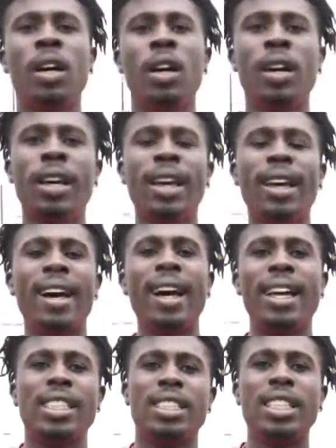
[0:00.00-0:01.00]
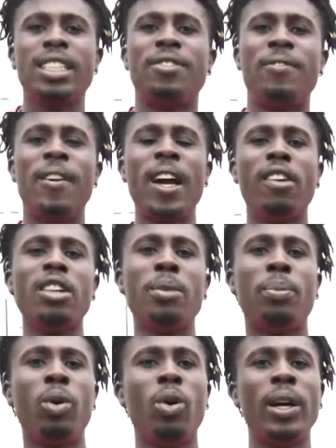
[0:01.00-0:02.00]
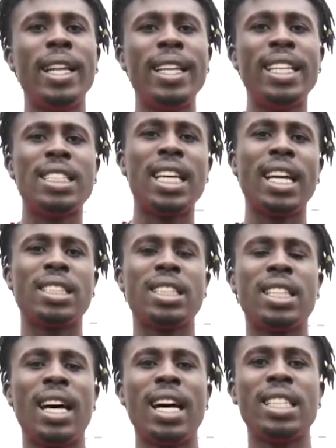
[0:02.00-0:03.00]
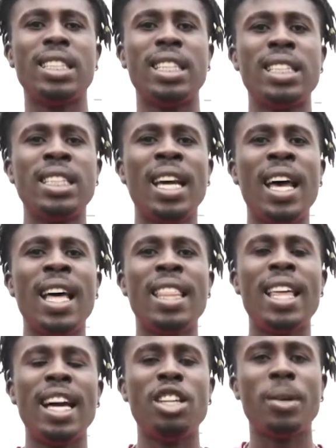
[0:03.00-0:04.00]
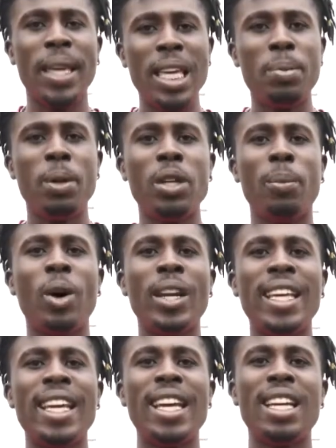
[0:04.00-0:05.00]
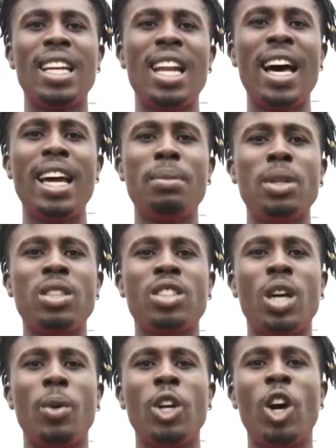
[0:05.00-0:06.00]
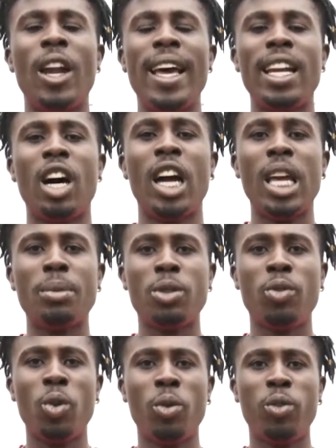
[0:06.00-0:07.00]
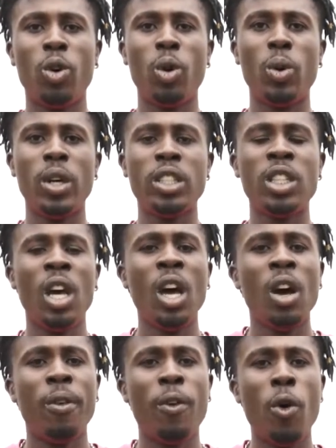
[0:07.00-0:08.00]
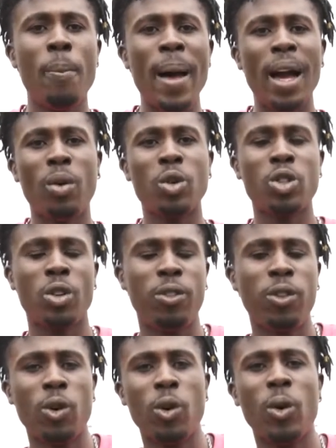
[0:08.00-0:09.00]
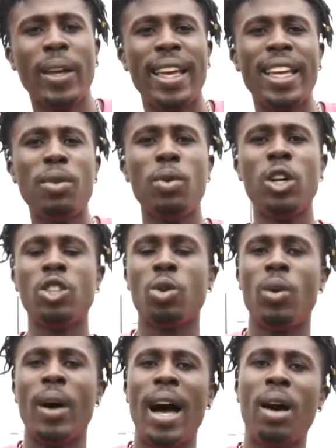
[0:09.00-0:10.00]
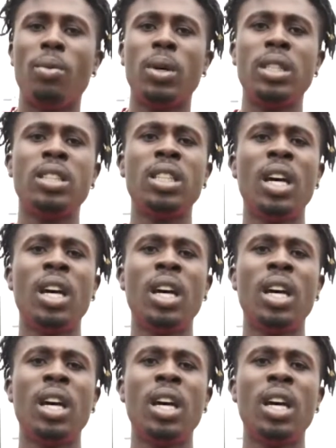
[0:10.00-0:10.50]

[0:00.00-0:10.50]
Okay guys, it's very important in these exercises that you're keeping your body in alignment, so we're not letting our hips fall forwards, fall backwards, or fall inwards or outwards.